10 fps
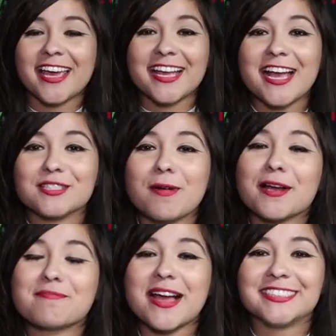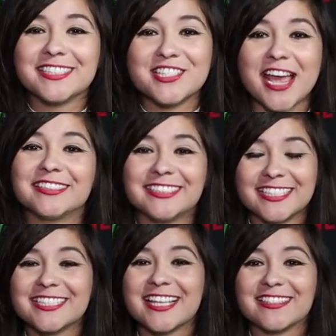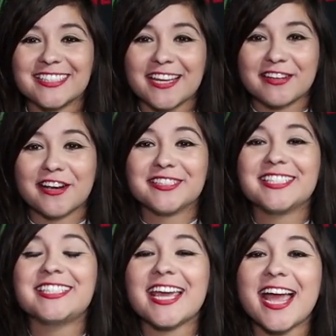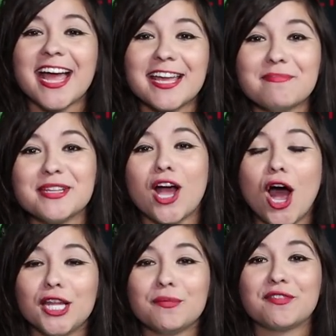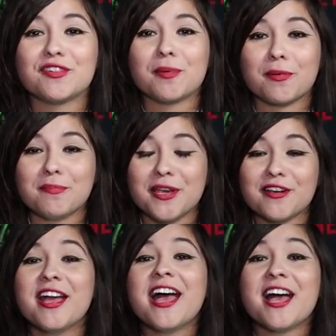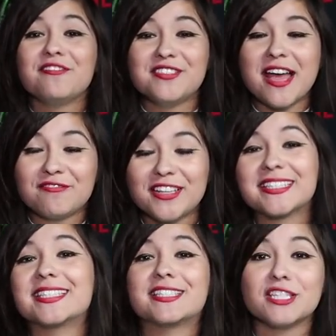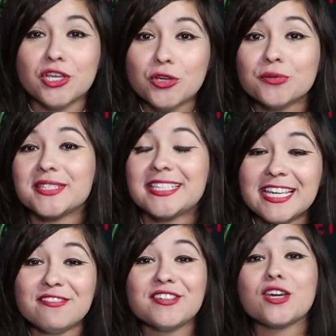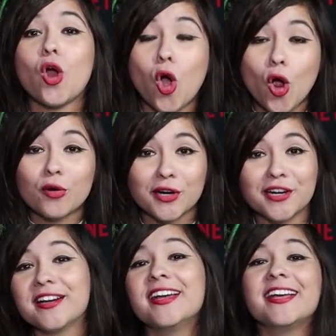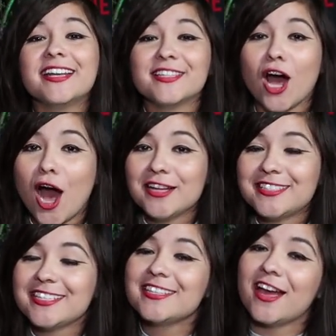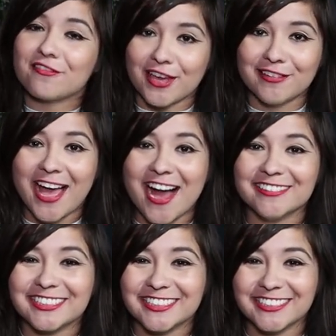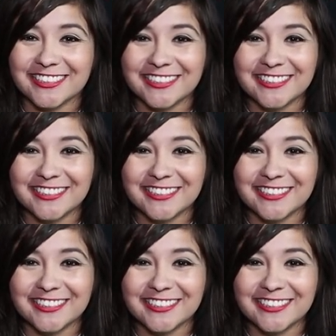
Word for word: Hey guys, welcome back to the channel. Denise Salcedo here. Today I am in Hollywood for the premiere of Netflix's new TV horror, The Haunting of Hill House.